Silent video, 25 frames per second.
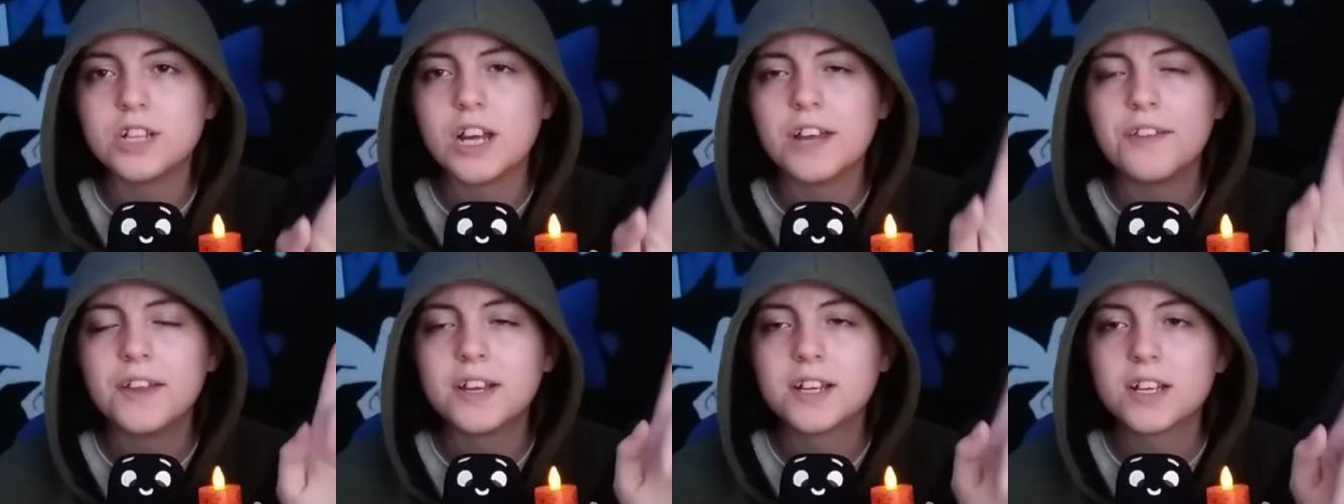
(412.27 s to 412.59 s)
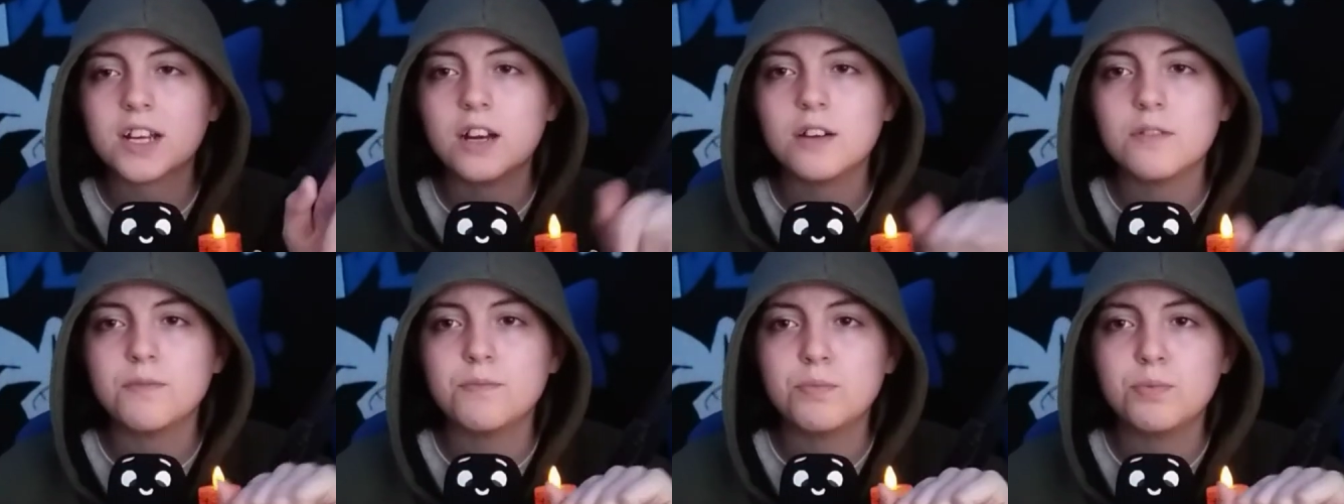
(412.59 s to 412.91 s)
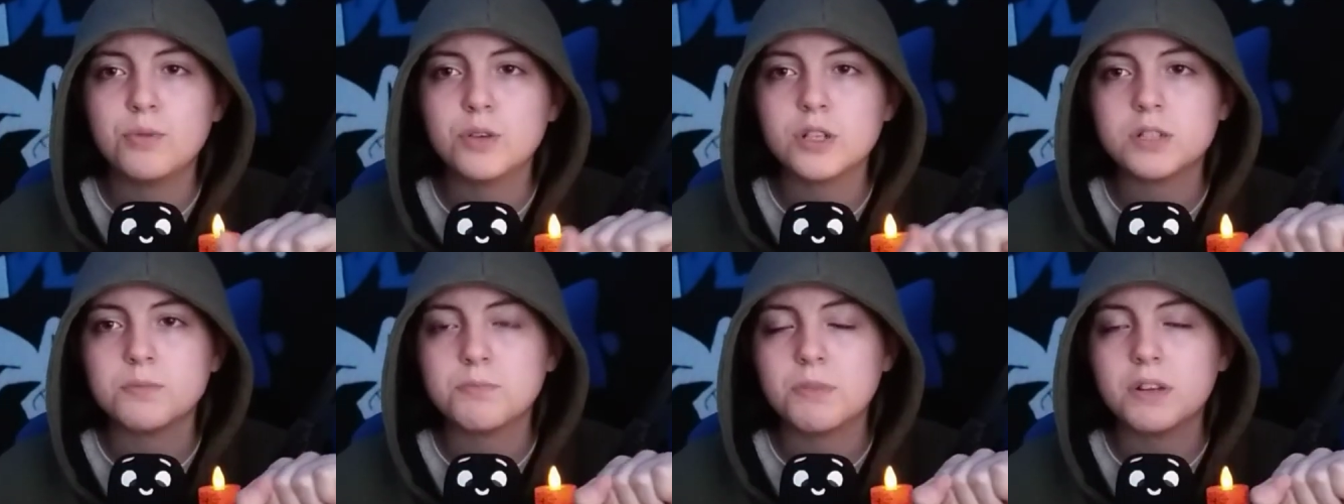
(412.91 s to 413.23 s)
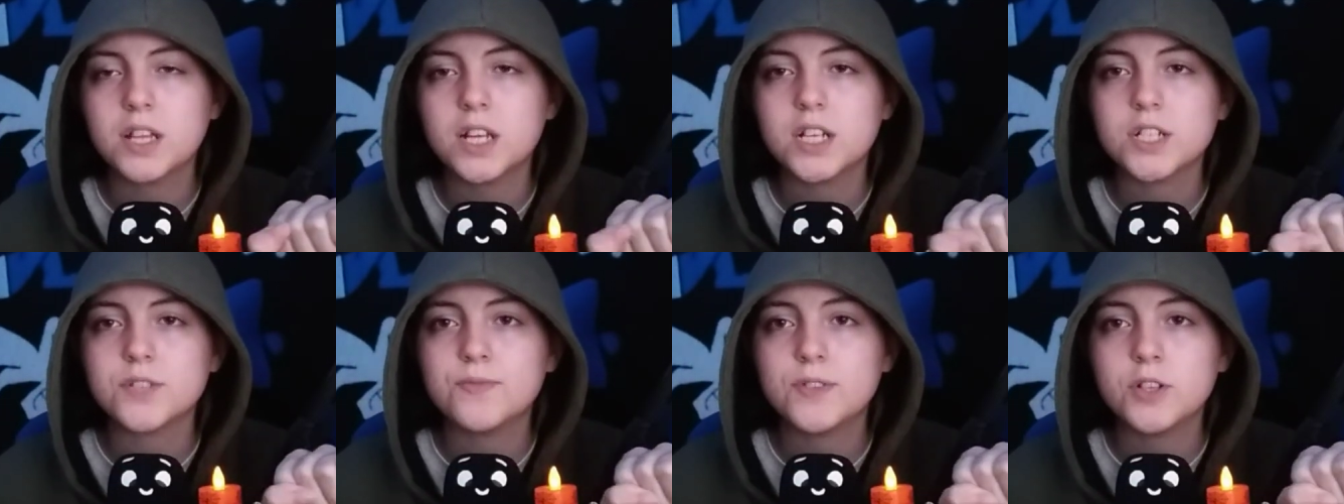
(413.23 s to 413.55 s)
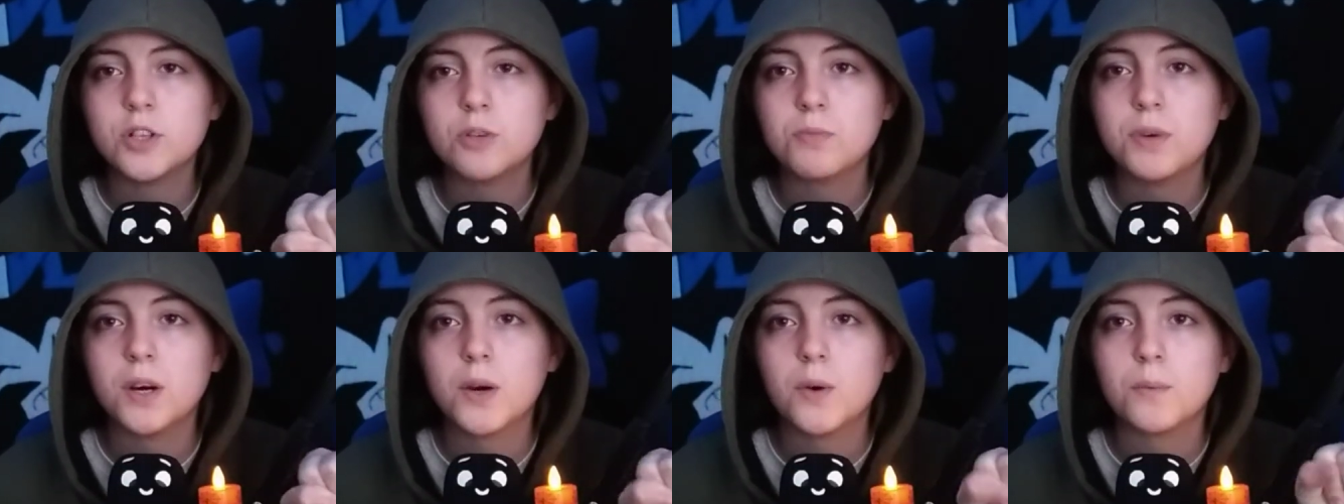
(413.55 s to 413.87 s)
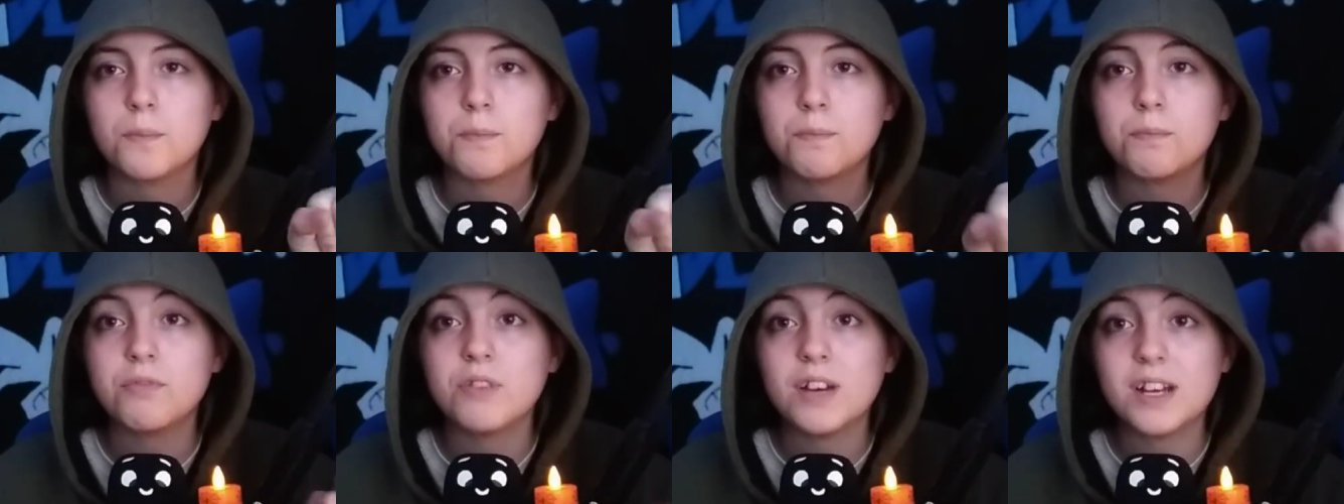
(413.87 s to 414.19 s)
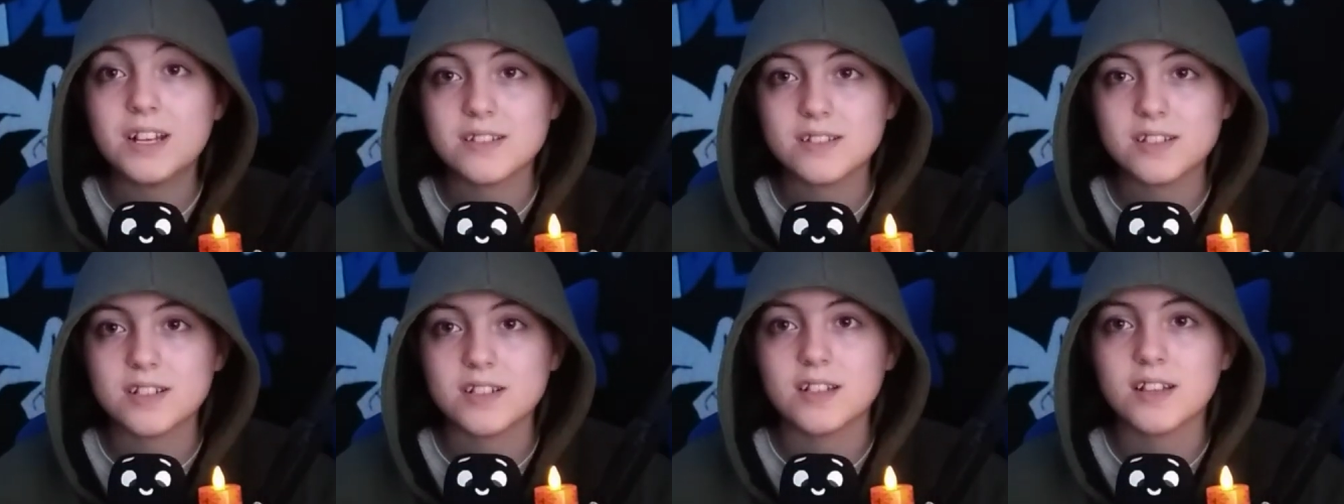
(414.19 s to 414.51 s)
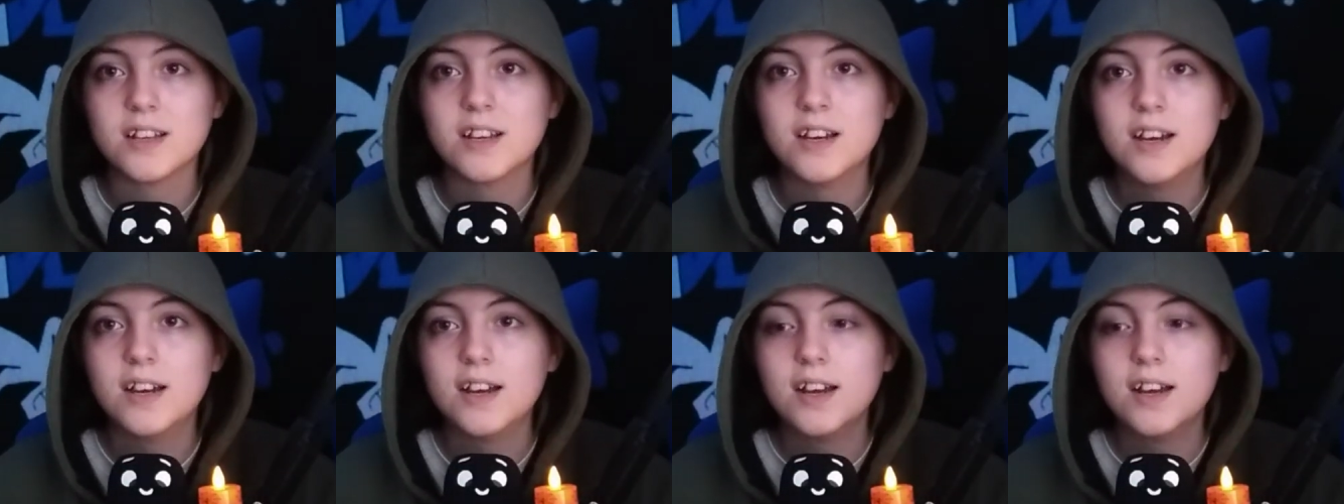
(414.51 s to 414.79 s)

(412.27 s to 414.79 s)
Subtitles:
I think I put this in my last video about Preston.